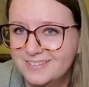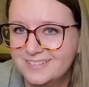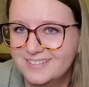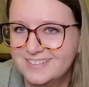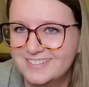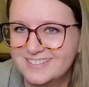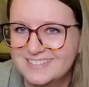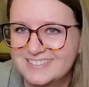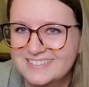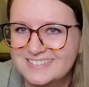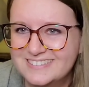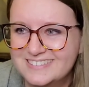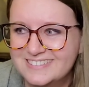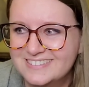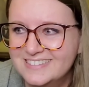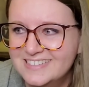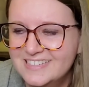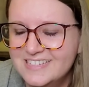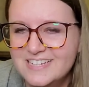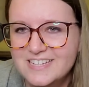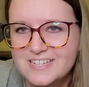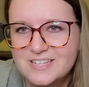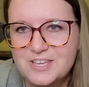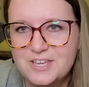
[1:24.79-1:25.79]

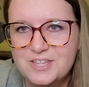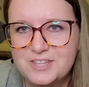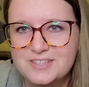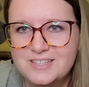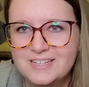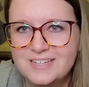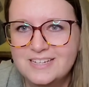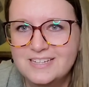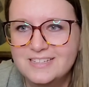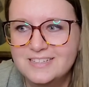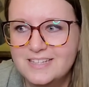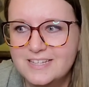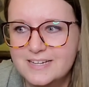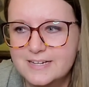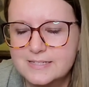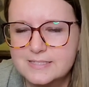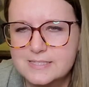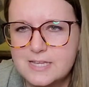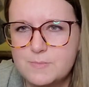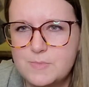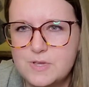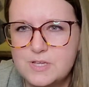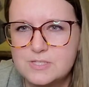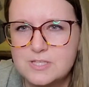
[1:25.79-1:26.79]
the
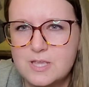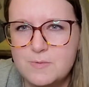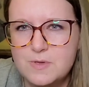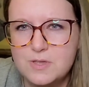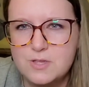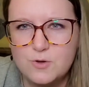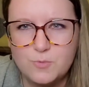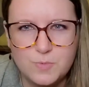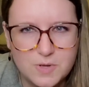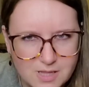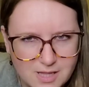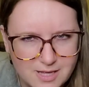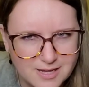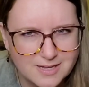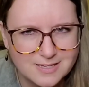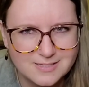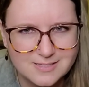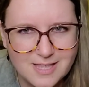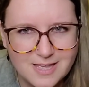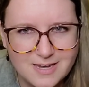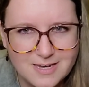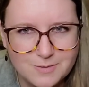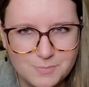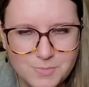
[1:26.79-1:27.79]
next time you see me, you'll be like,
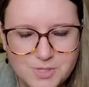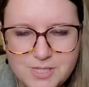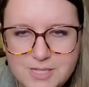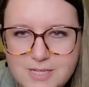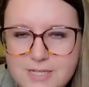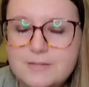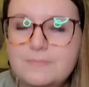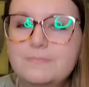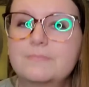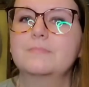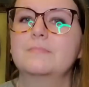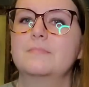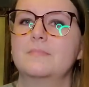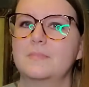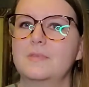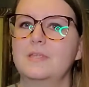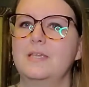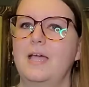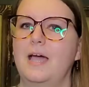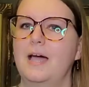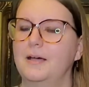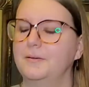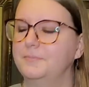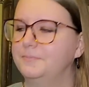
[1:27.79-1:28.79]
is that Emily?
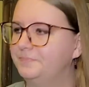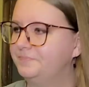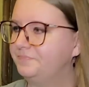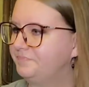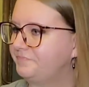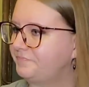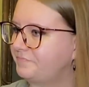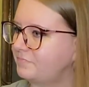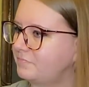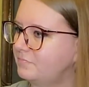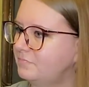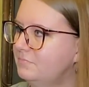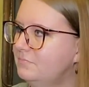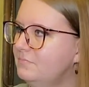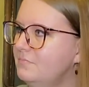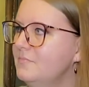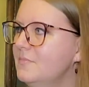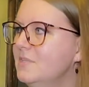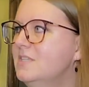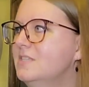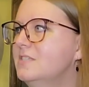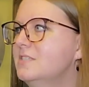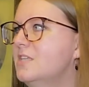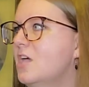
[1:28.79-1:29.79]
Yeah,
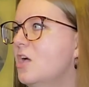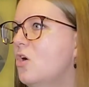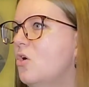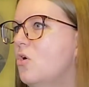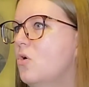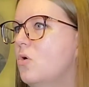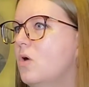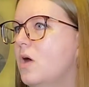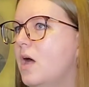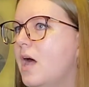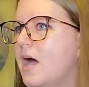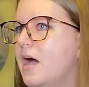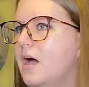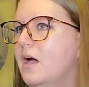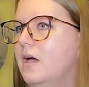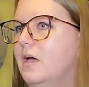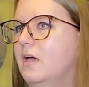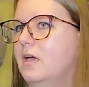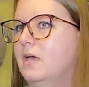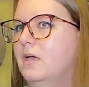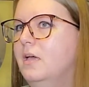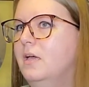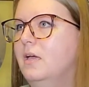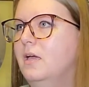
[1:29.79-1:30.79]
so
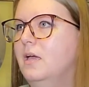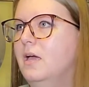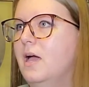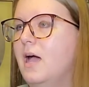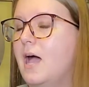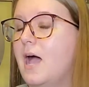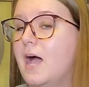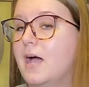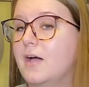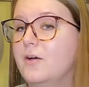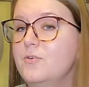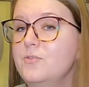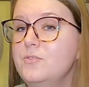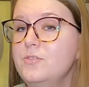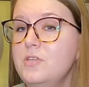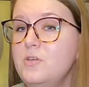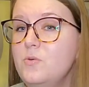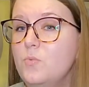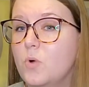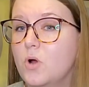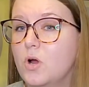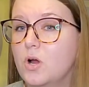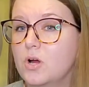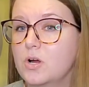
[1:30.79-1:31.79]
I
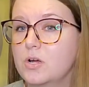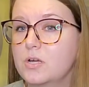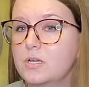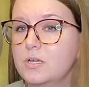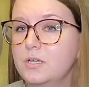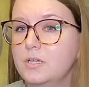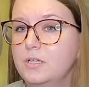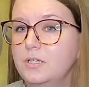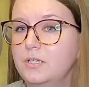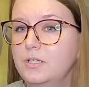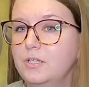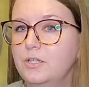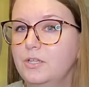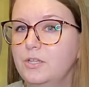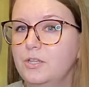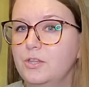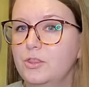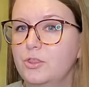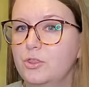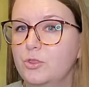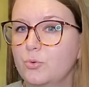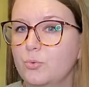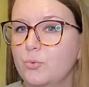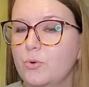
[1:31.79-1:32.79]
only work
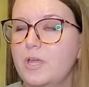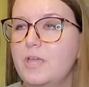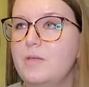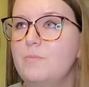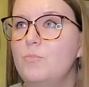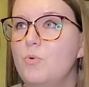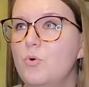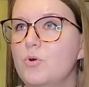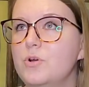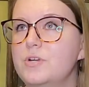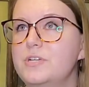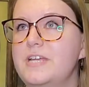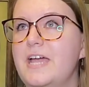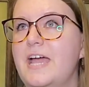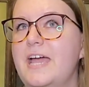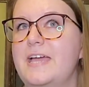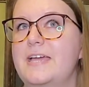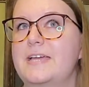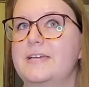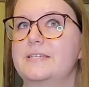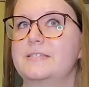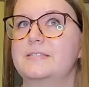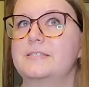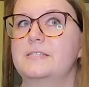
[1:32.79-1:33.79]
three more
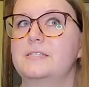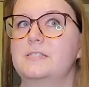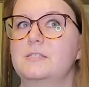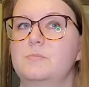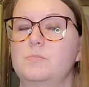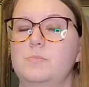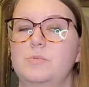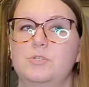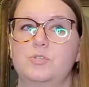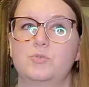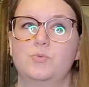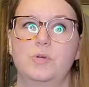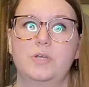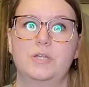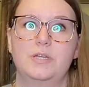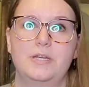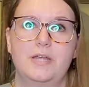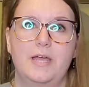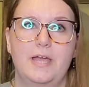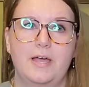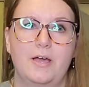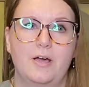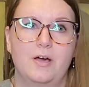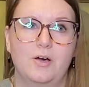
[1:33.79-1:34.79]
days
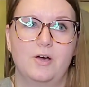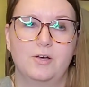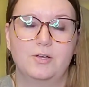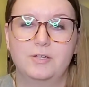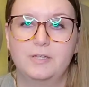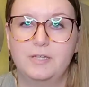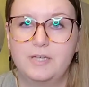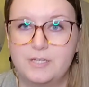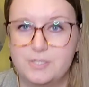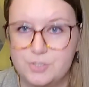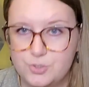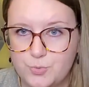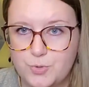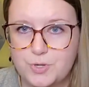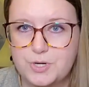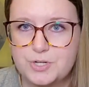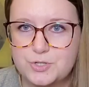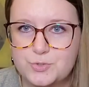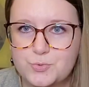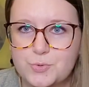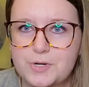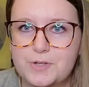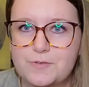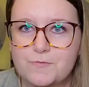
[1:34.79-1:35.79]
between now and
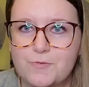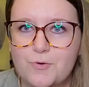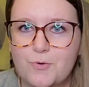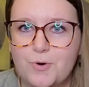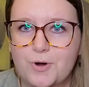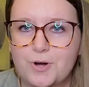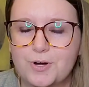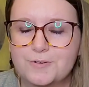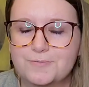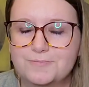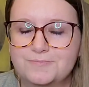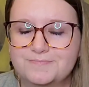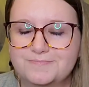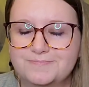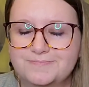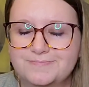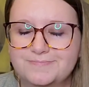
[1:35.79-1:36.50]
2024.